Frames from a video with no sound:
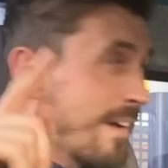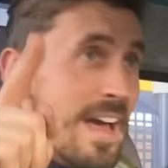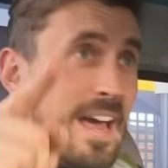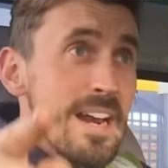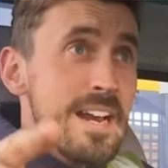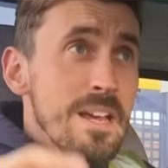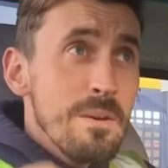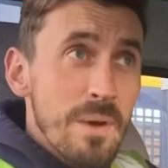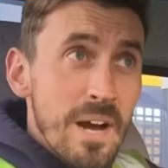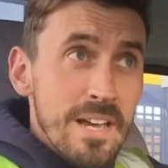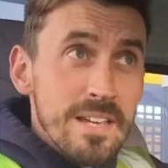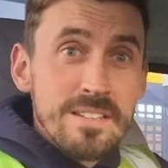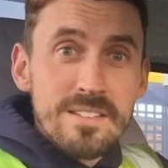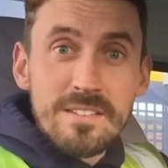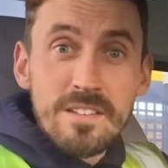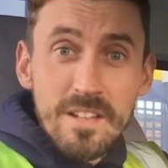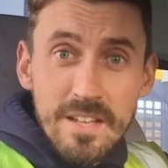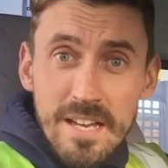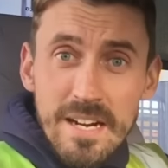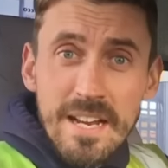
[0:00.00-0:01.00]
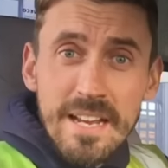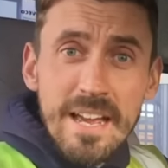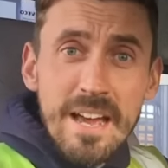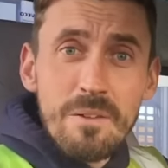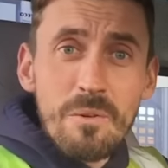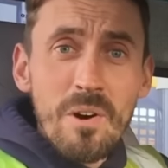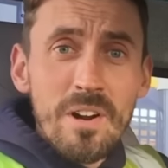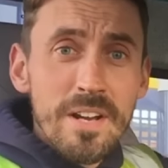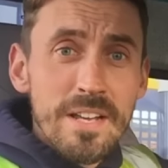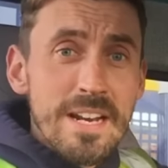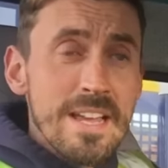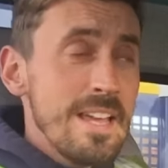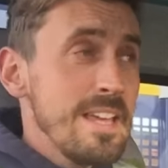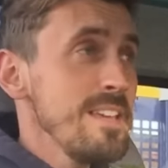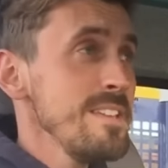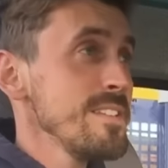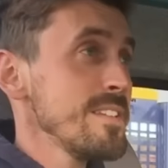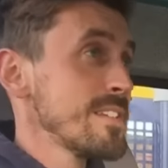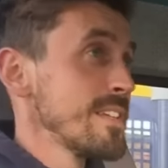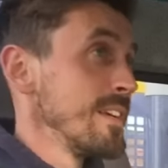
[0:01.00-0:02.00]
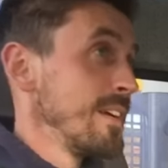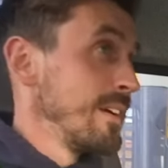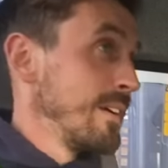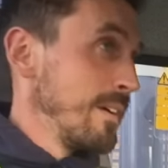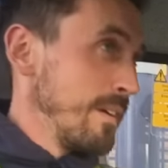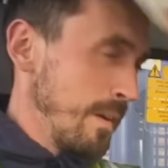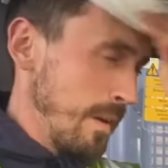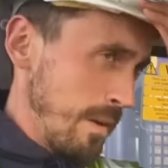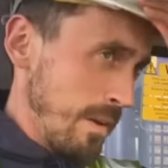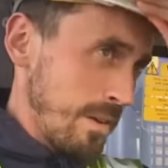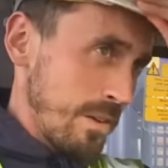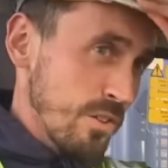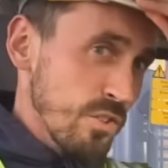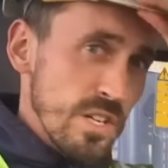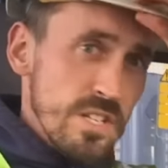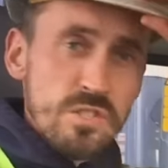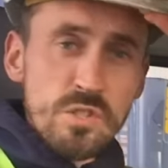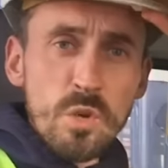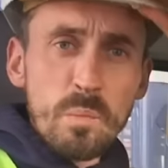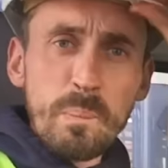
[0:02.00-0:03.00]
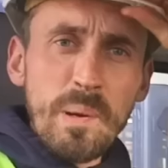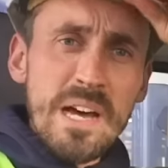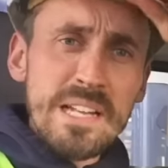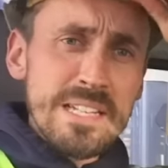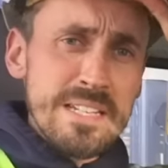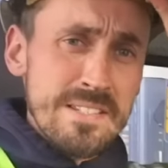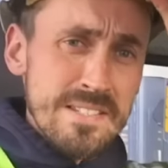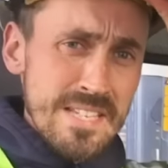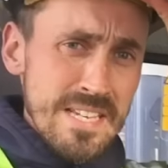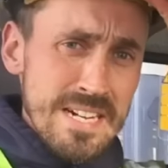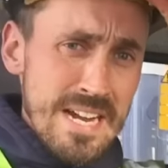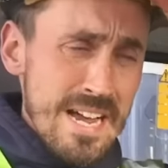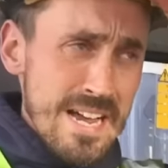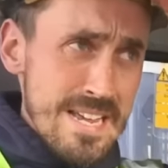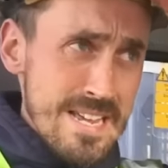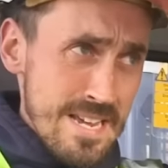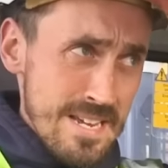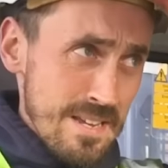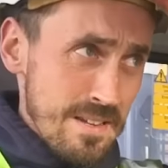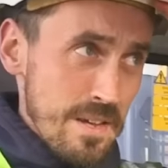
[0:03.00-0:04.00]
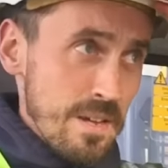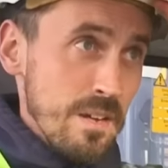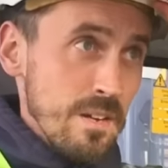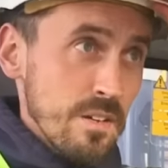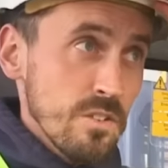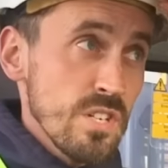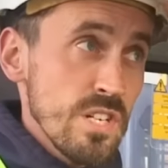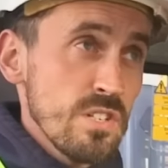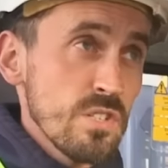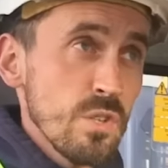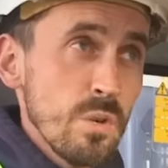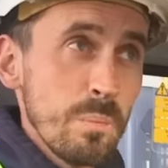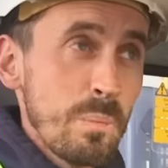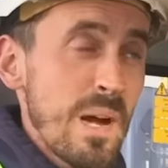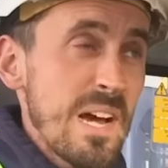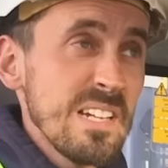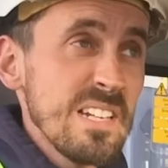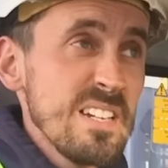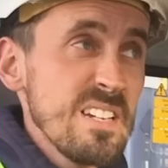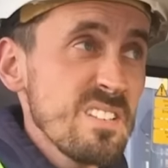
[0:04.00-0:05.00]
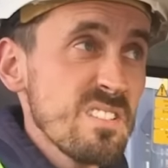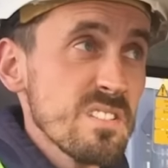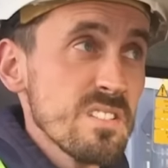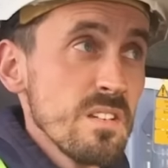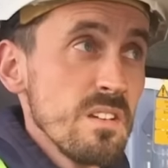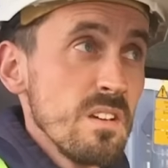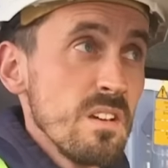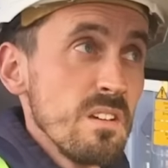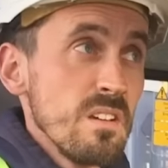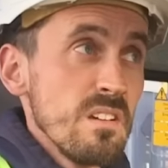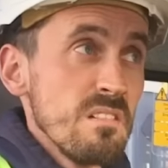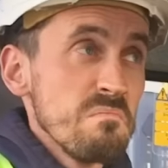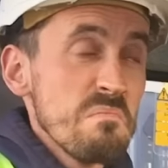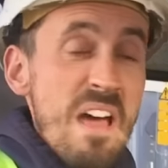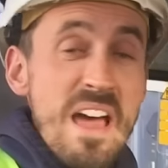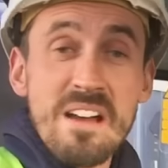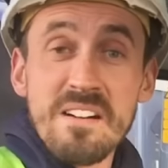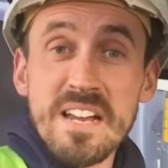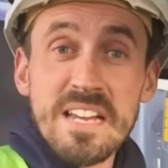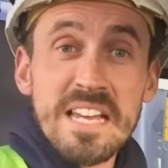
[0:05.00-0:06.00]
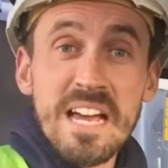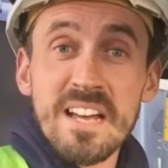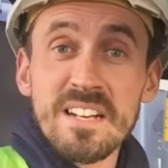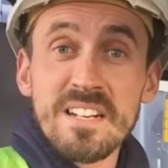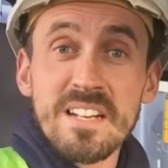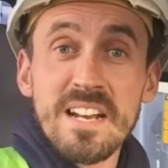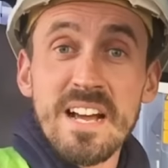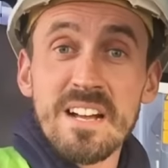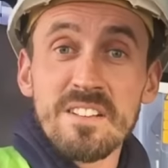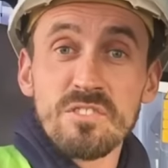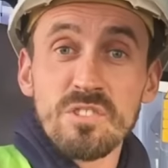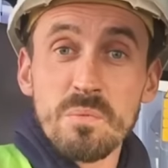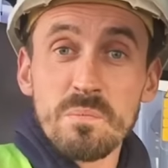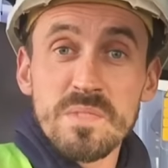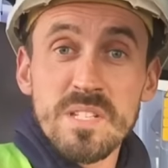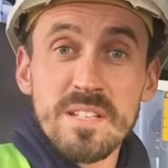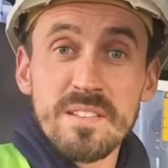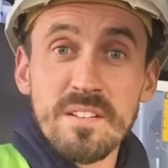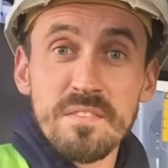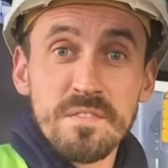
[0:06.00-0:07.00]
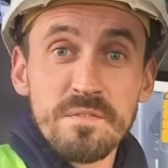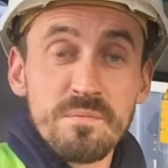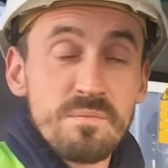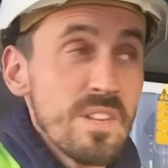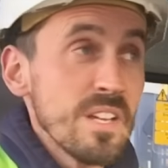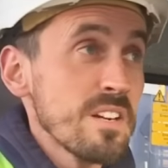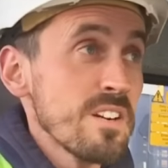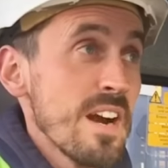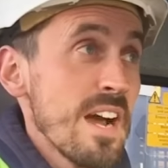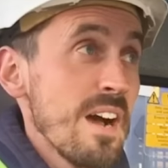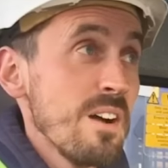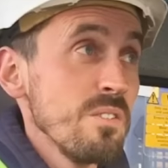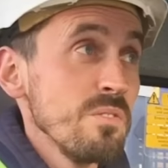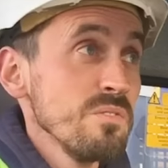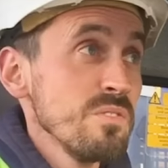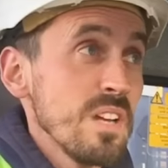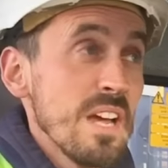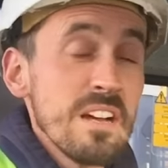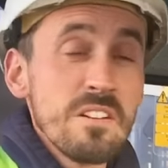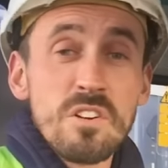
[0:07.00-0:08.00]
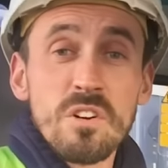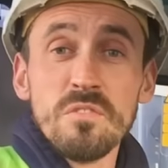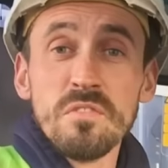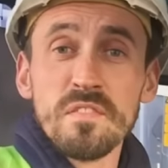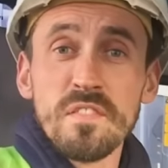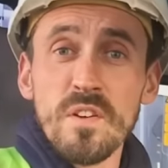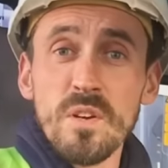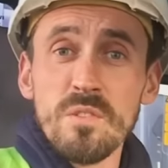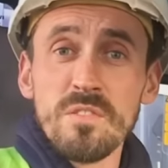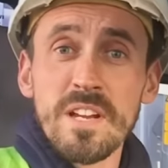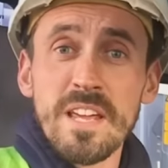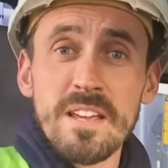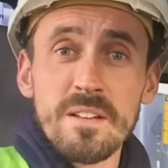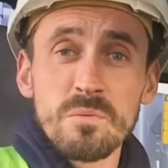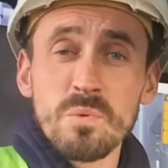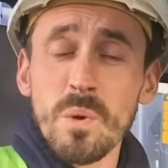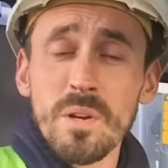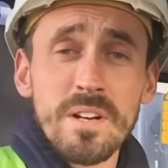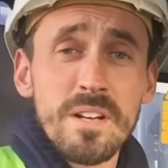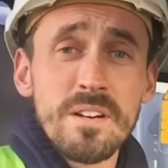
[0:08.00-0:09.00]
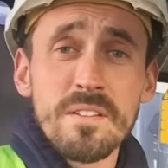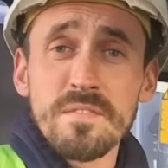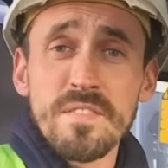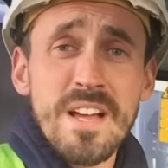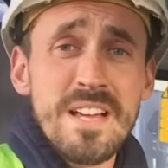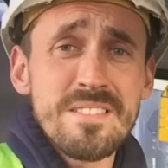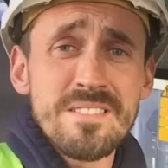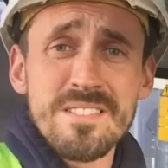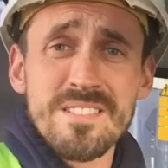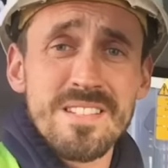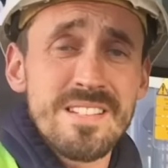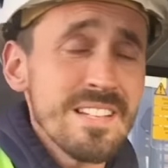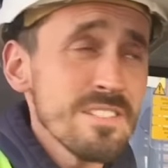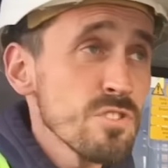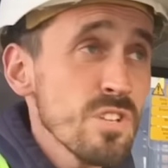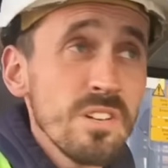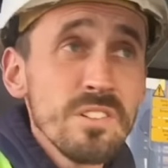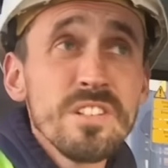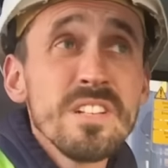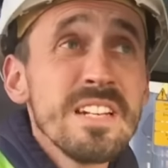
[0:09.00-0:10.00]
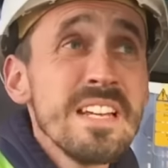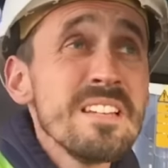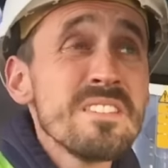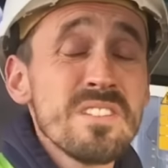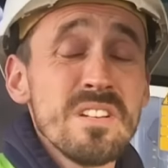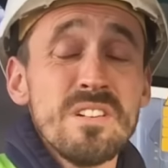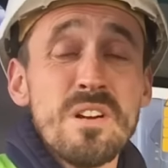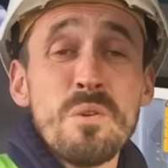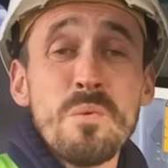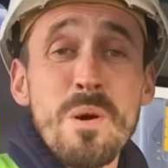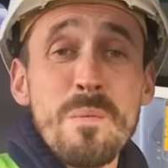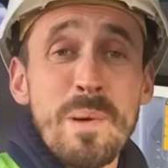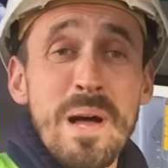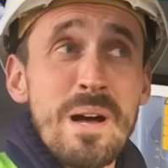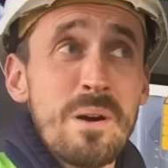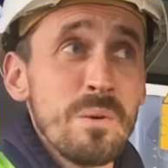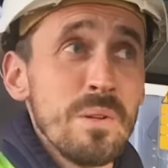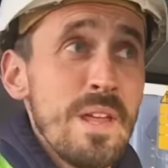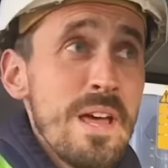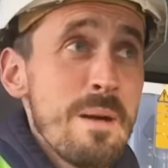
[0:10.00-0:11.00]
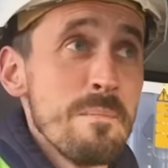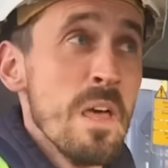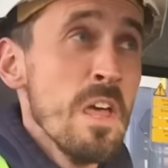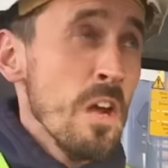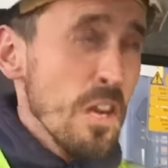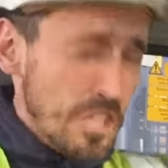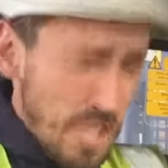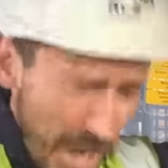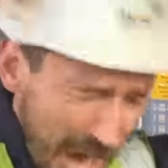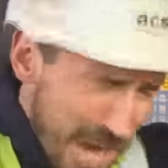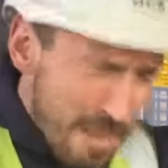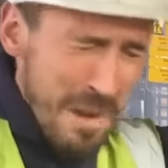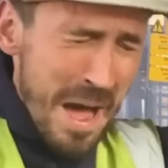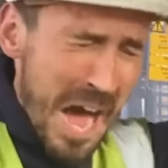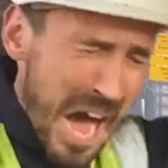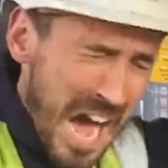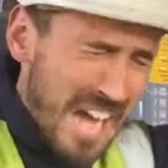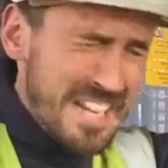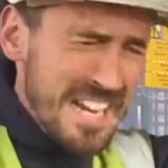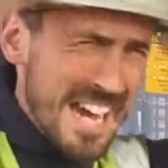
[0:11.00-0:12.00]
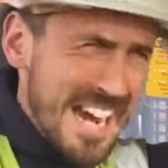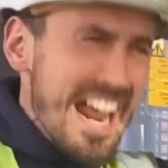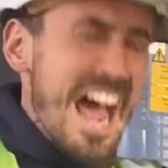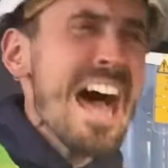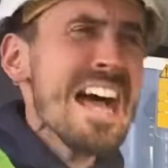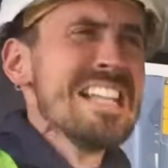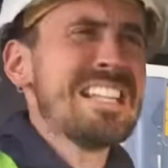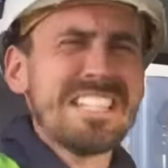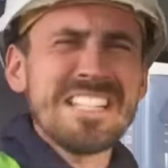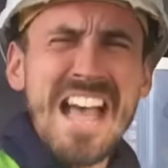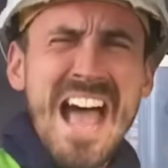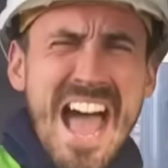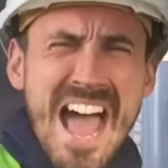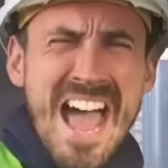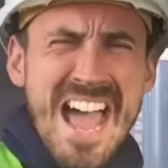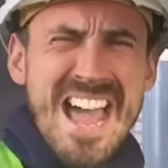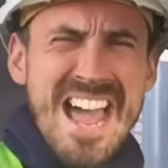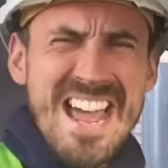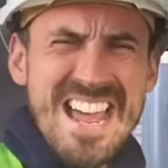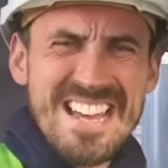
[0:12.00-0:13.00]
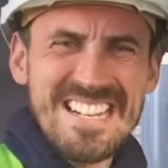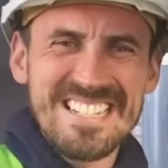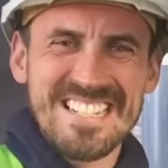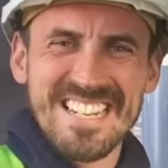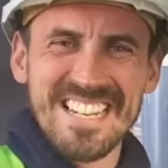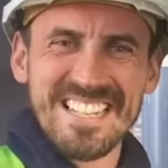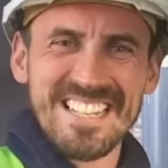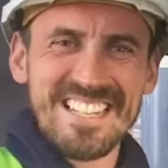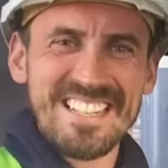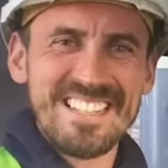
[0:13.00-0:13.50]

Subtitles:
Anyway, you're going to get one of these. Crystal Palace tonight. Crystal Palace. Eric Cantona jumped in the crowd and Kung Fu kicked one of the fans. That's all you need to know about them. Come on, United!